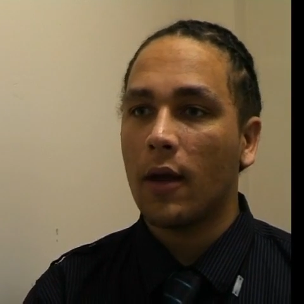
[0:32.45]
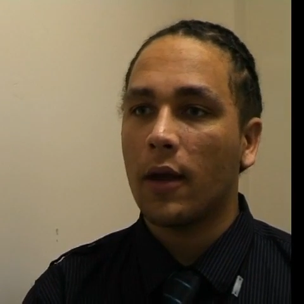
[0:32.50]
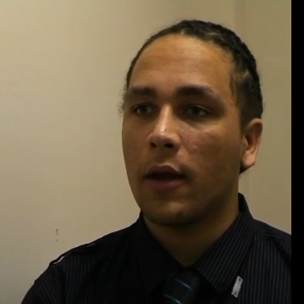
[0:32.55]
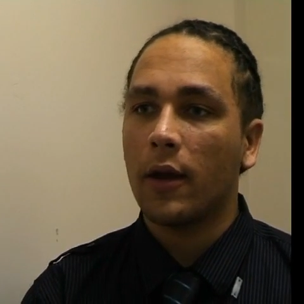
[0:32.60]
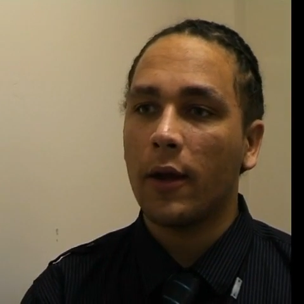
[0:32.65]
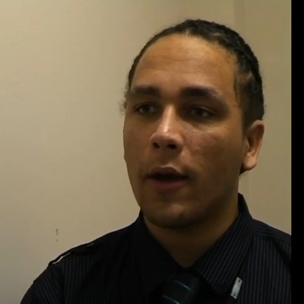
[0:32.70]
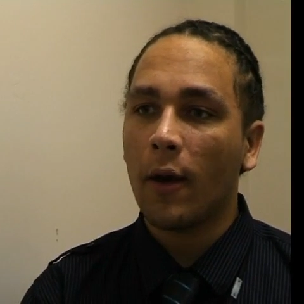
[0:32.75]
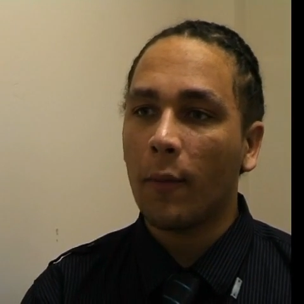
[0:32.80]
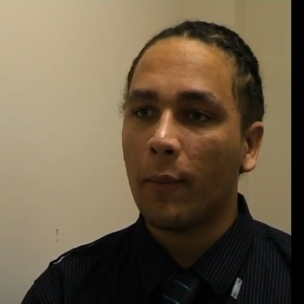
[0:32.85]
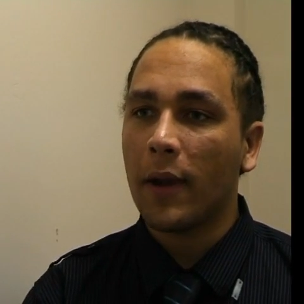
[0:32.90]

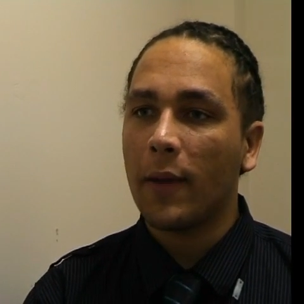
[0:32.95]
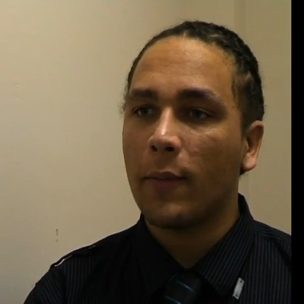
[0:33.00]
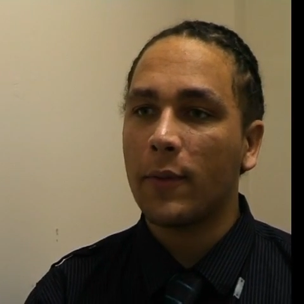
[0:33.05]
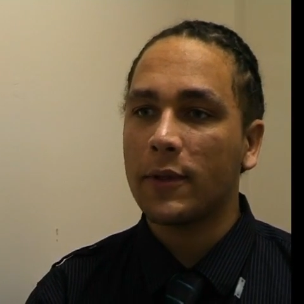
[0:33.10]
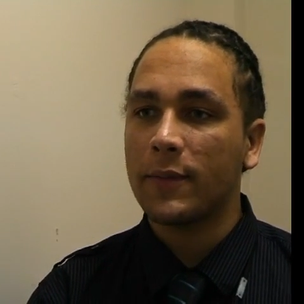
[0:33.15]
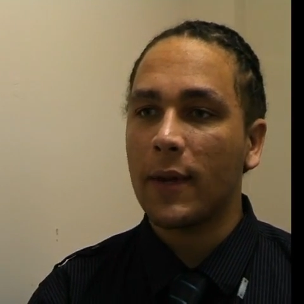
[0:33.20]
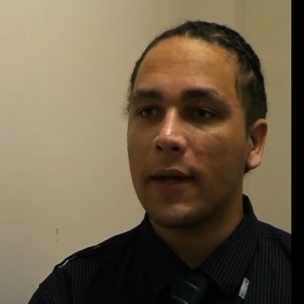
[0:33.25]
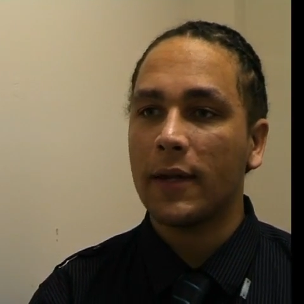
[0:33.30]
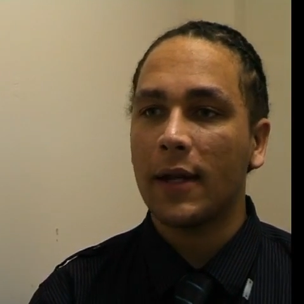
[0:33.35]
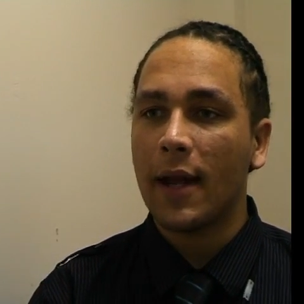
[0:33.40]
young people
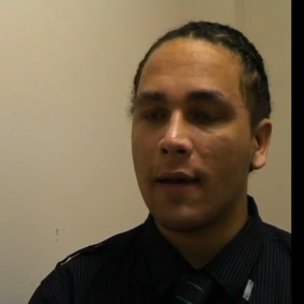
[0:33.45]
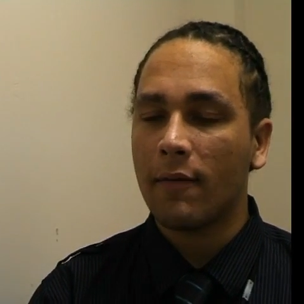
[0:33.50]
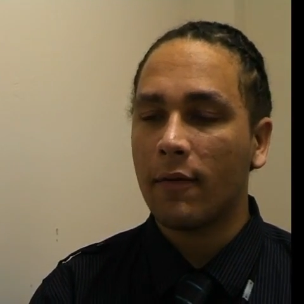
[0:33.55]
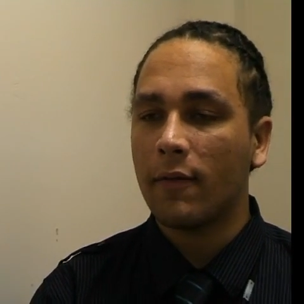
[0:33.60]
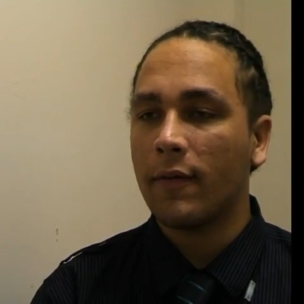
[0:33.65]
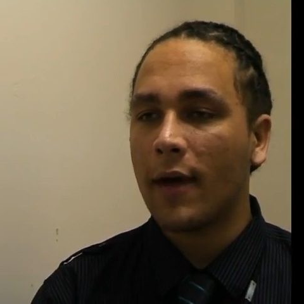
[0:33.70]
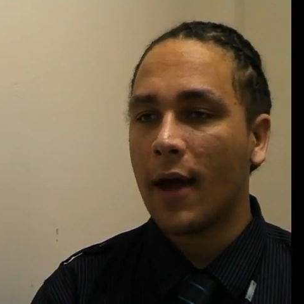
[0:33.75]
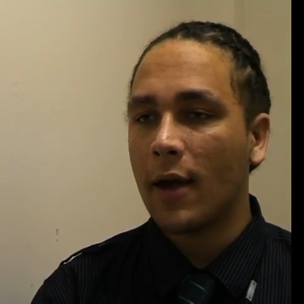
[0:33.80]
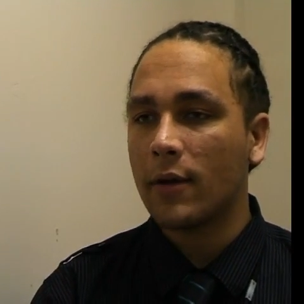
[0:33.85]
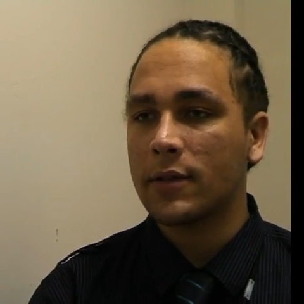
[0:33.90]
spend
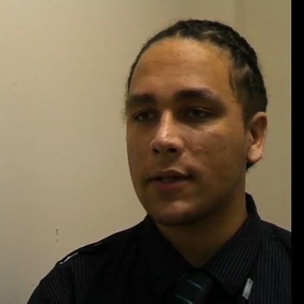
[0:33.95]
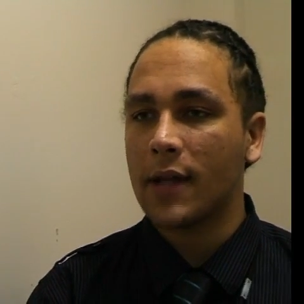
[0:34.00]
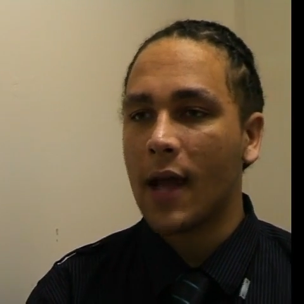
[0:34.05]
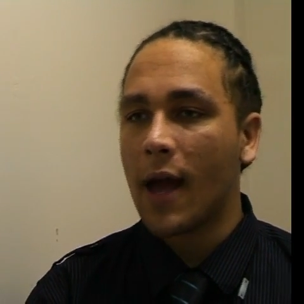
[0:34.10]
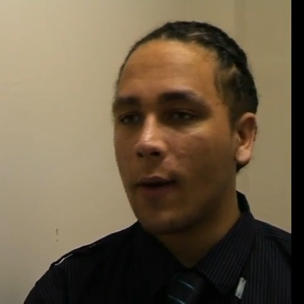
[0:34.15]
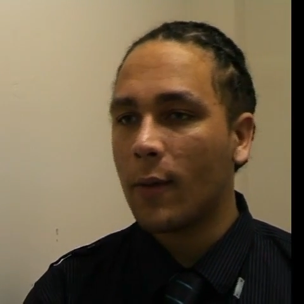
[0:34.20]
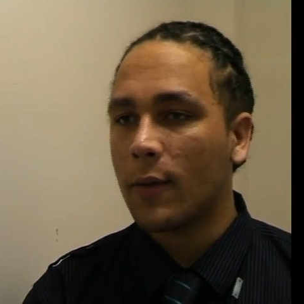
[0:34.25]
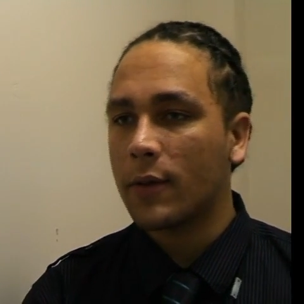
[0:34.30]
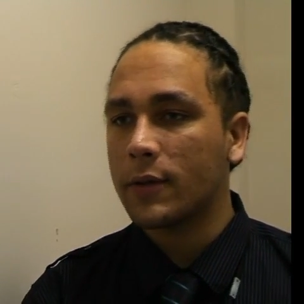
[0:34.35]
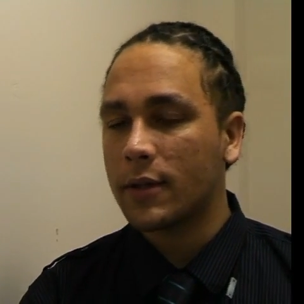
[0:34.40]
11,000
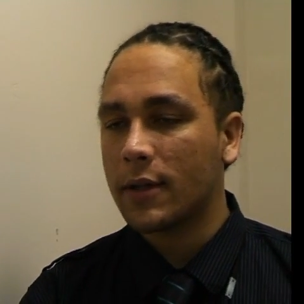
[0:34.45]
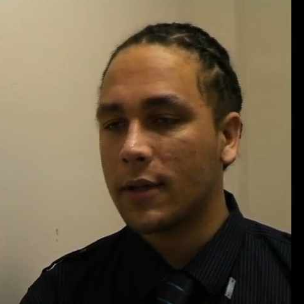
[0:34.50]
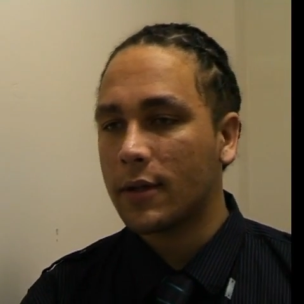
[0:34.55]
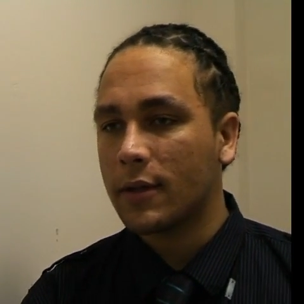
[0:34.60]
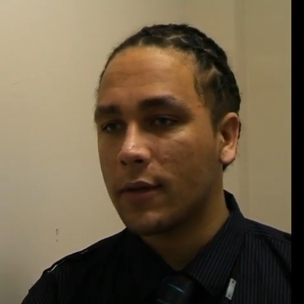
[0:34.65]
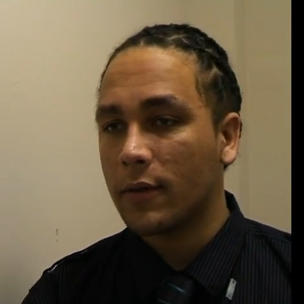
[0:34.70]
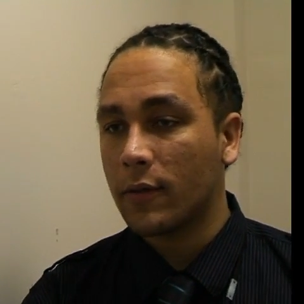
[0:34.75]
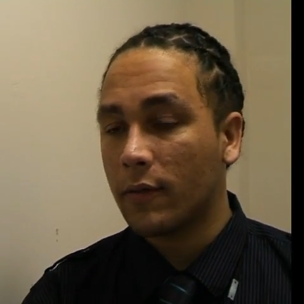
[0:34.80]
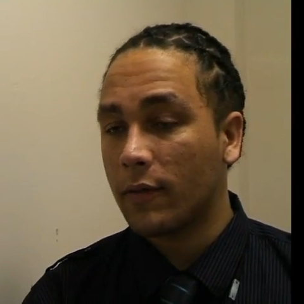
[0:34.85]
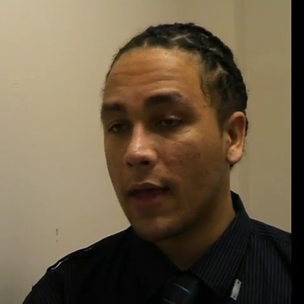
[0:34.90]
hours
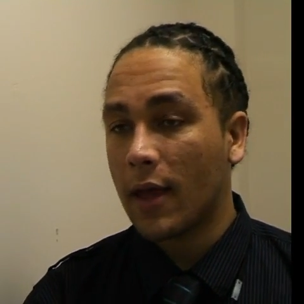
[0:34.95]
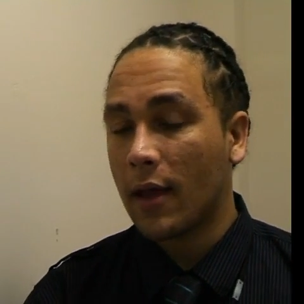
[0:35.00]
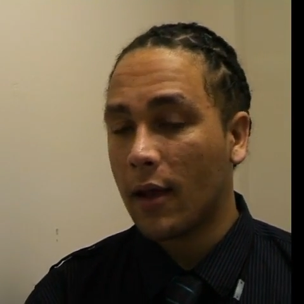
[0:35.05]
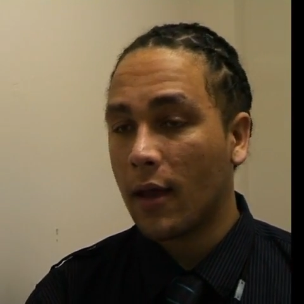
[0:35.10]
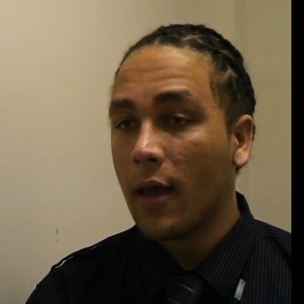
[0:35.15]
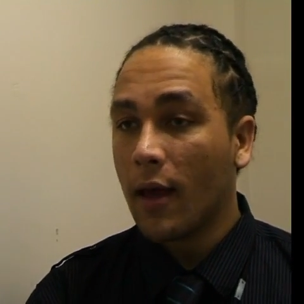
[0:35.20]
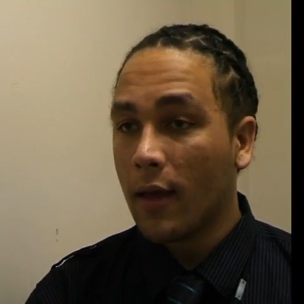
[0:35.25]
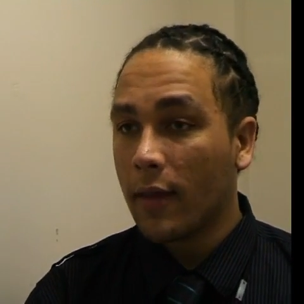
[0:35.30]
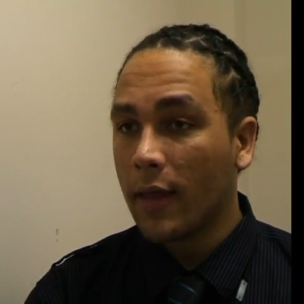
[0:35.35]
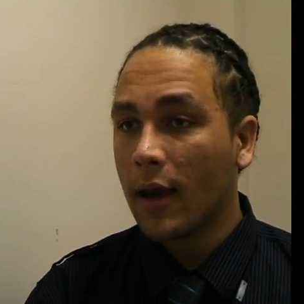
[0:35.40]
of
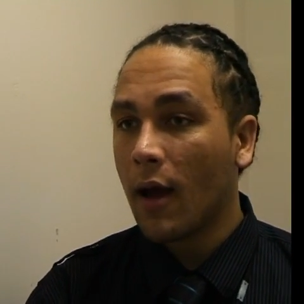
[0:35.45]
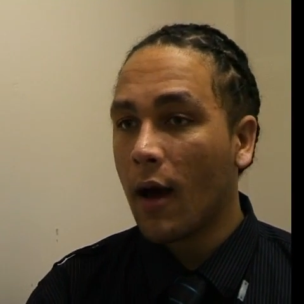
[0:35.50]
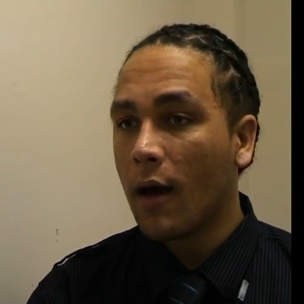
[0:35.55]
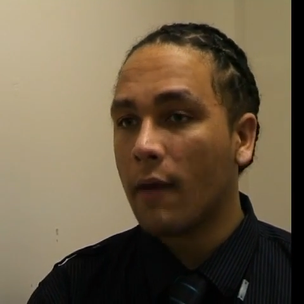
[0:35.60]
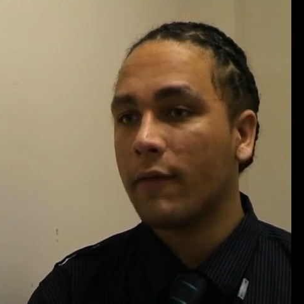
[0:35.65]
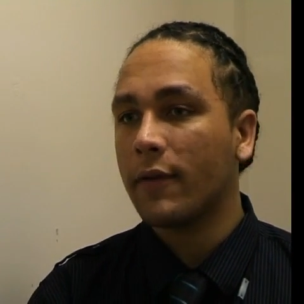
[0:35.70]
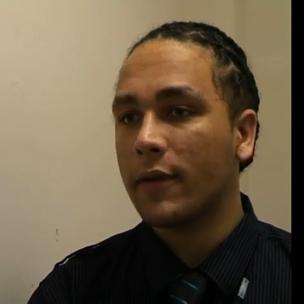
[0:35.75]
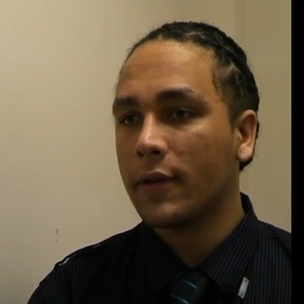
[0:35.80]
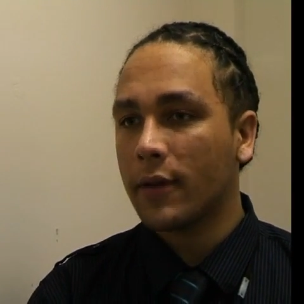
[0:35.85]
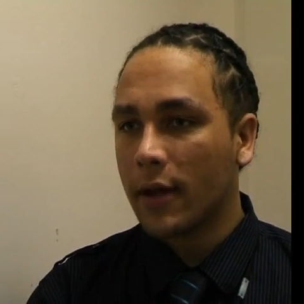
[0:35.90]
their
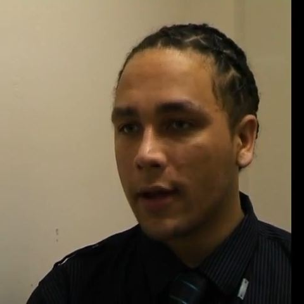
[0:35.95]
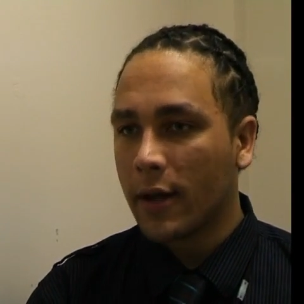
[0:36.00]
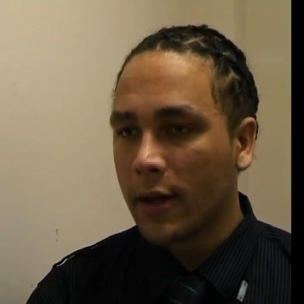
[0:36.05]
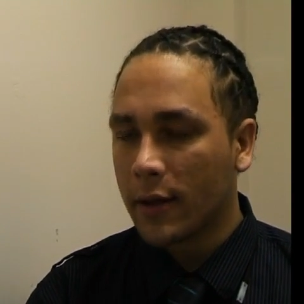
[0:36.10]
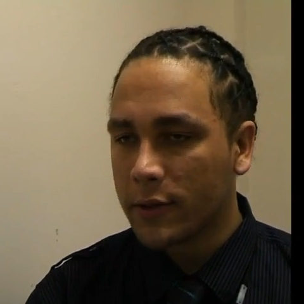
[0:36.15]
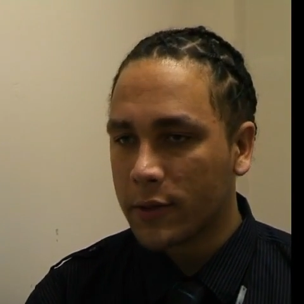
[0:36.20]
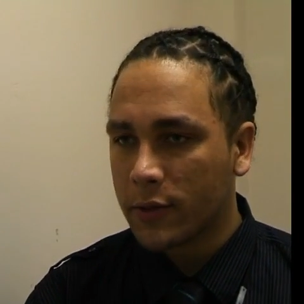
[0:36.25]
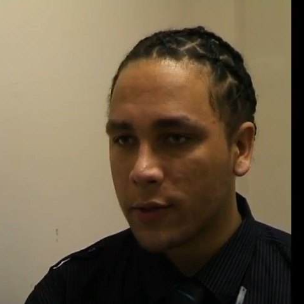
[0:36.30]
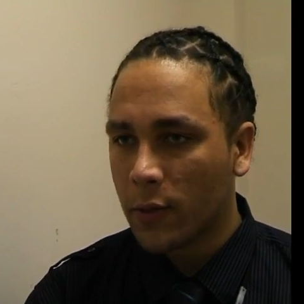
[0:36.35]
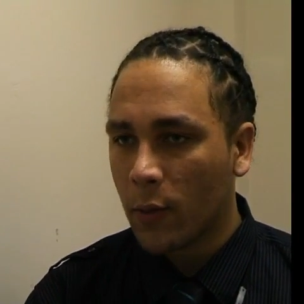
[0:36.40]
life
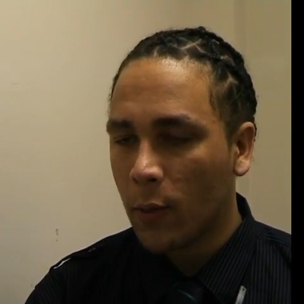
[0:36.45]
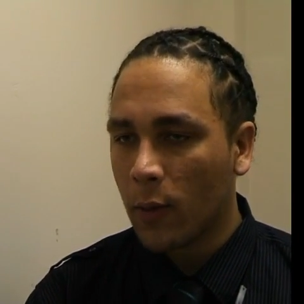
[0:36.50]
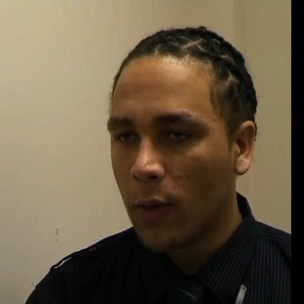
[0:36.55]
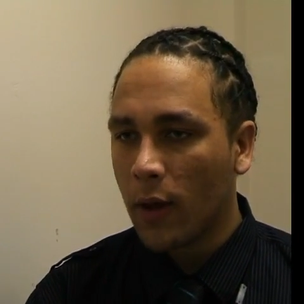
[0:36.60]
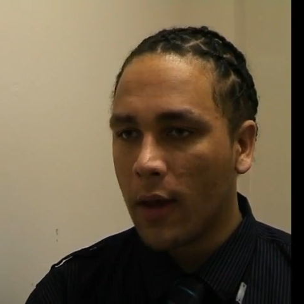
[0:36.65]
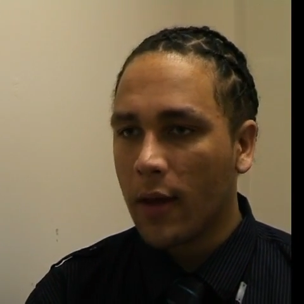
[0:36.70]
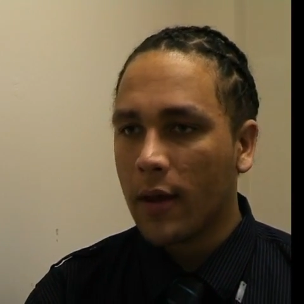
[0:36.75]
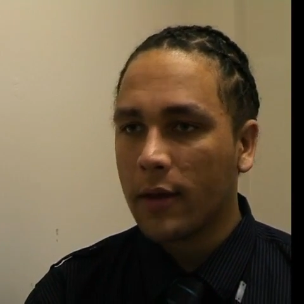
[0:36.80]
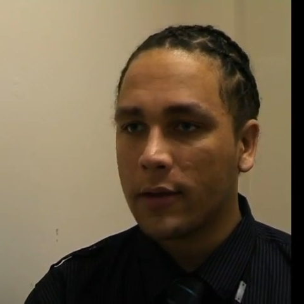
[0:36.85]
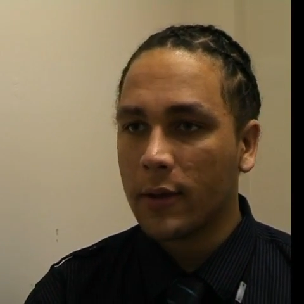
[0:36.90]
at school.